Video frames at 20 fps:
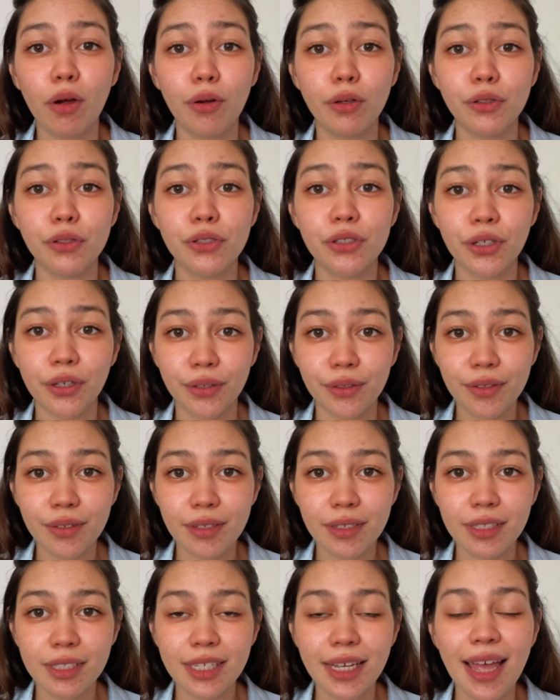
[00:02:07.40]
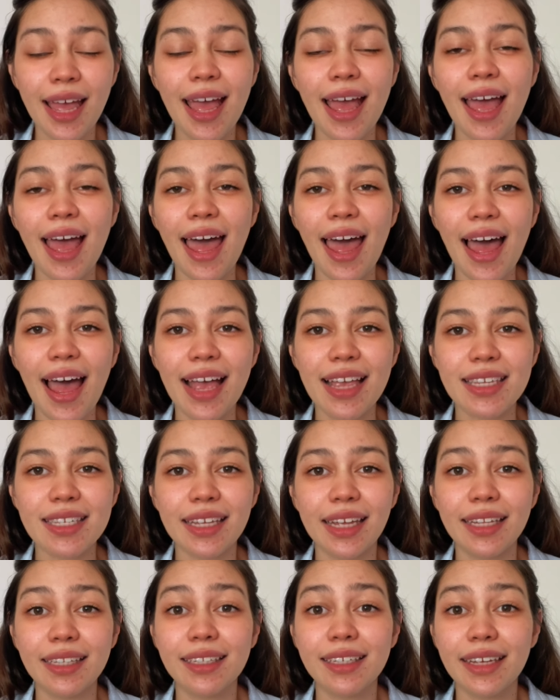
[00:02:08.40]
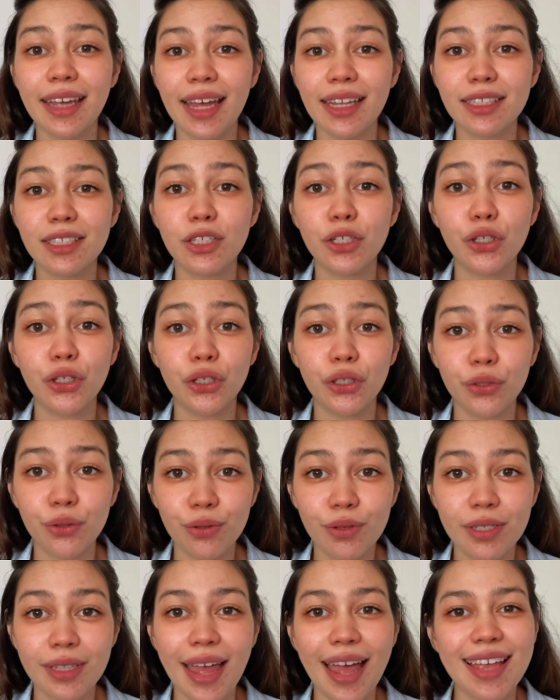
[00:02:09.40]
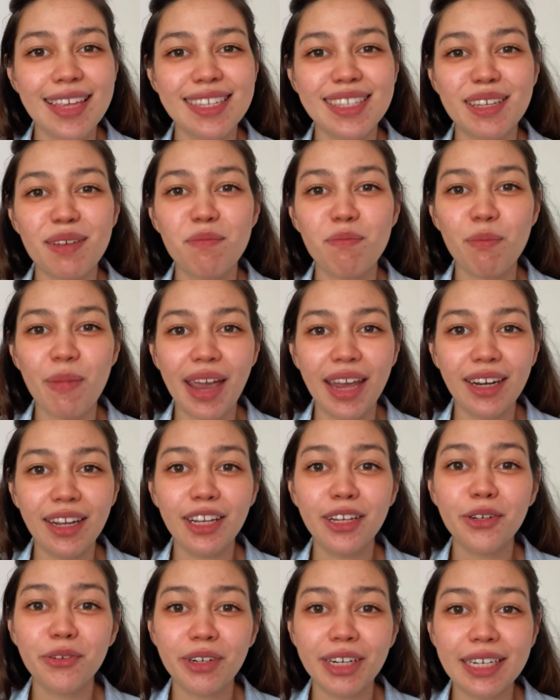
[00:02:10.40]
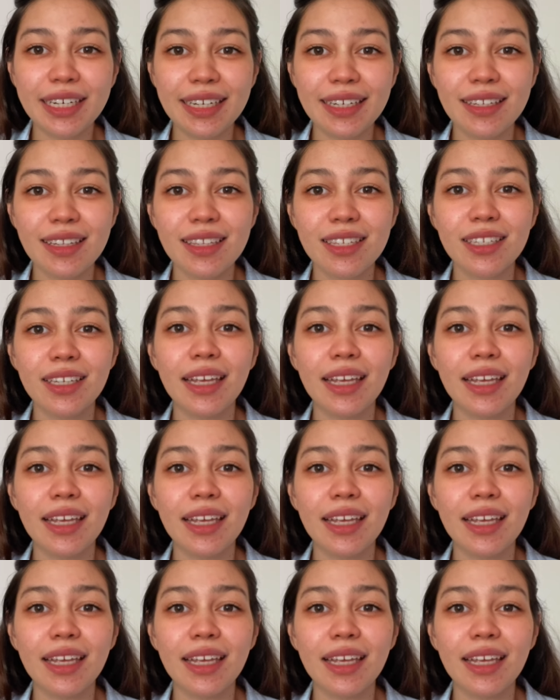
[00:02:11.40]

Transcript: on toast as it gets used as the main ingredients